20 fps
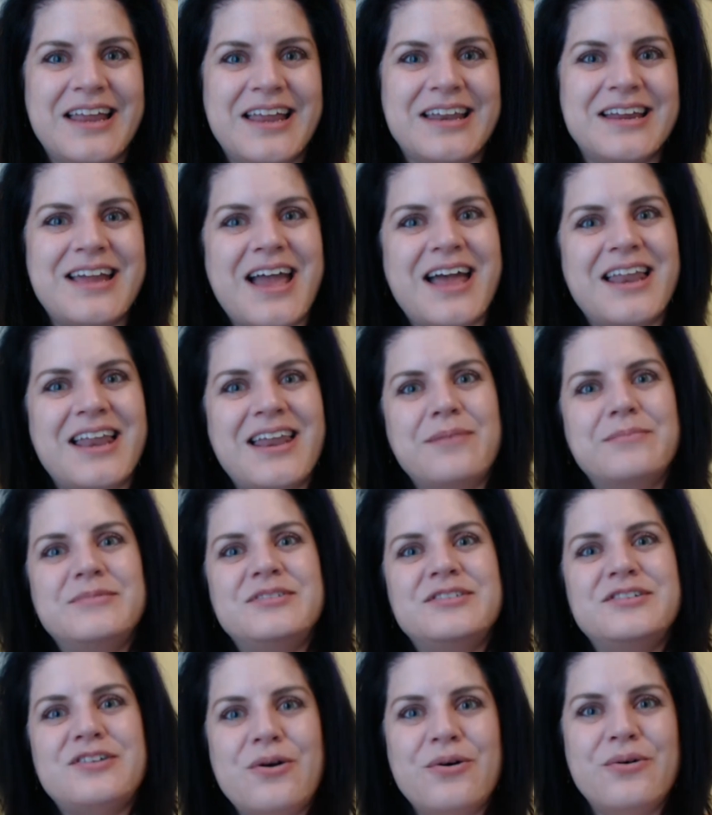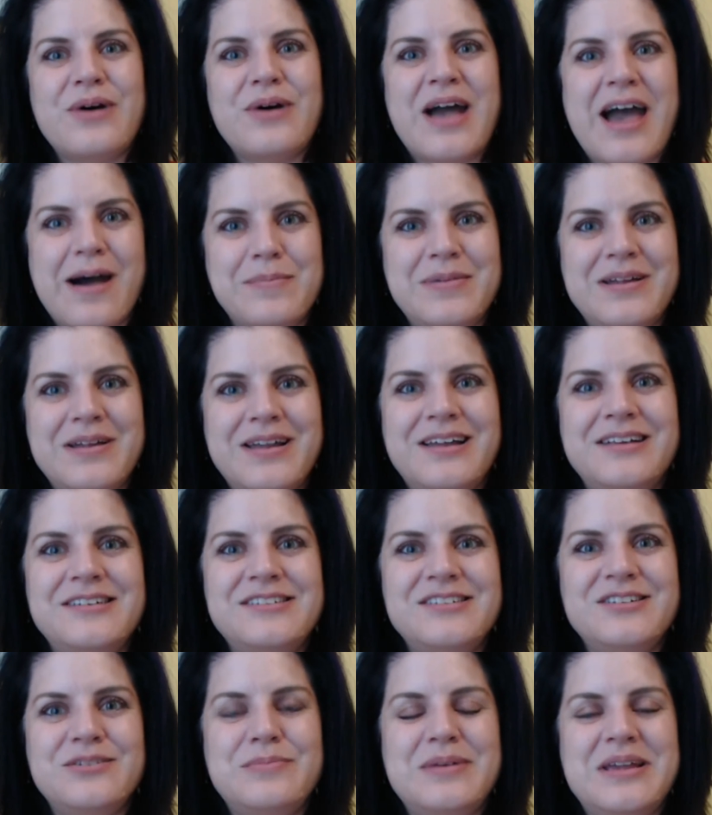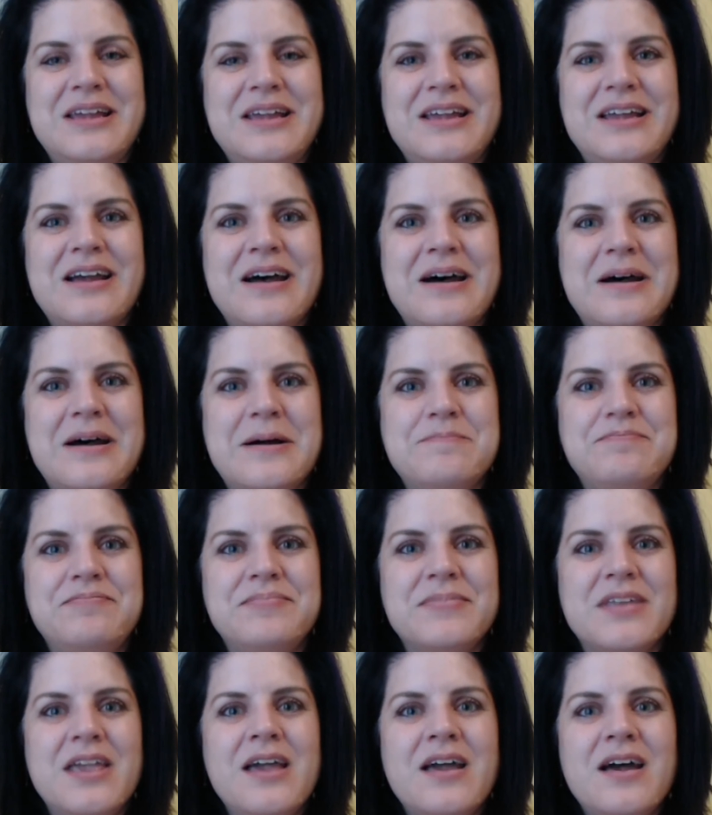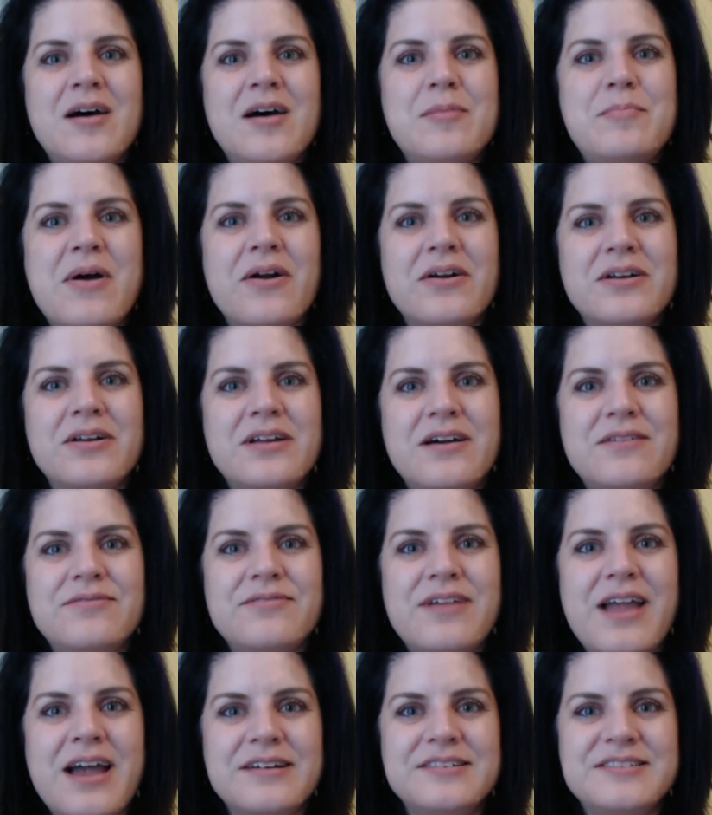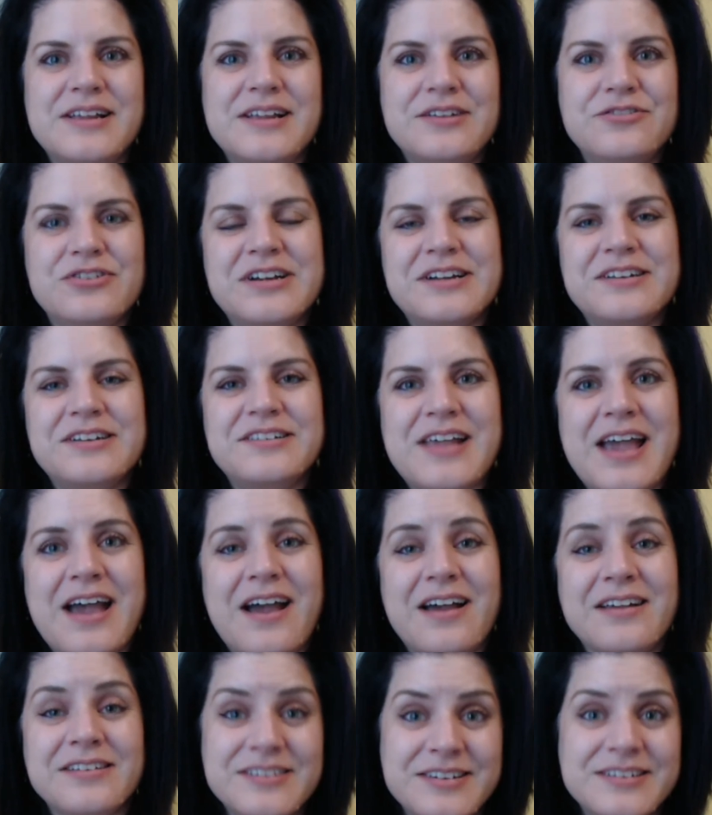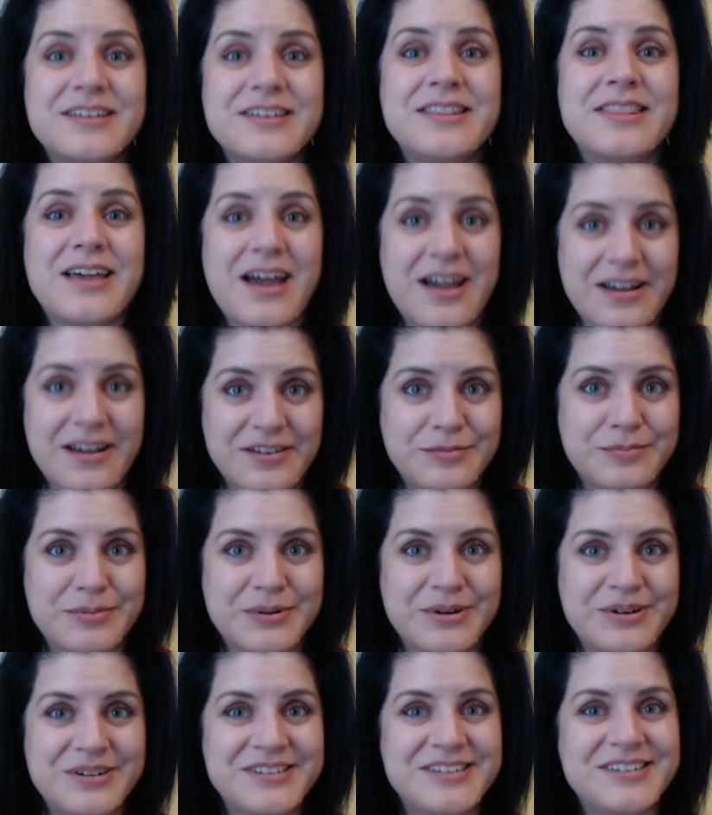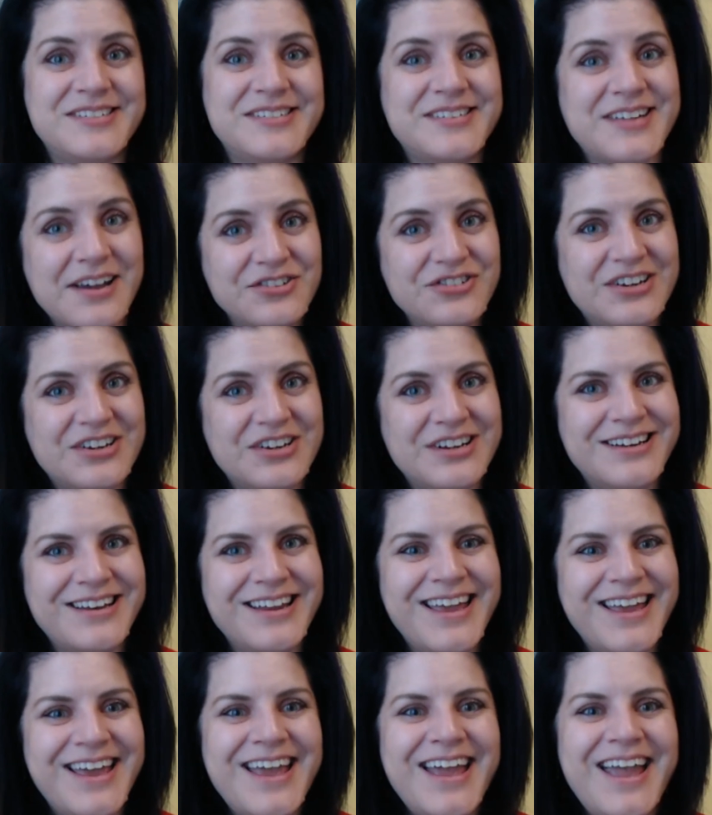And again, I'm so happy to be a part of CatCentric's Ask the Expert session.